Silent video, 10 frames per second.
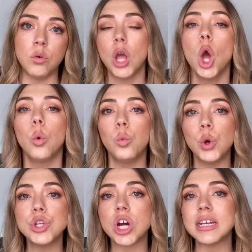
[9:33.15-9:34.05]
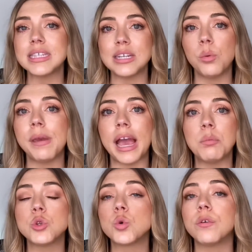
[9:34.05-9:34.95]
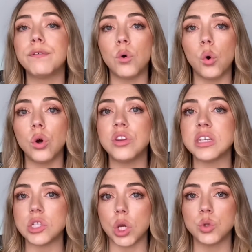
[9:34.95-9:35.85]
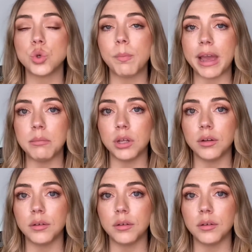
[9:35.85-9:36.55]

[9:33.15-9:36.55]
would I still be able to afford this total payment?